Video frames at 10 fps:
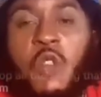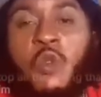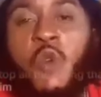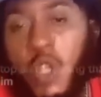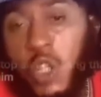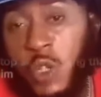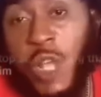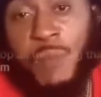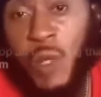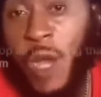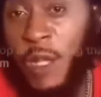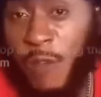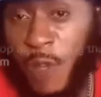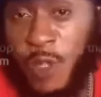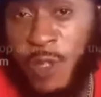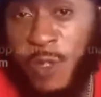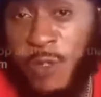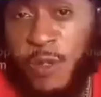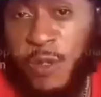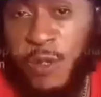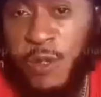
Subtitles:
you know you should have been one of us.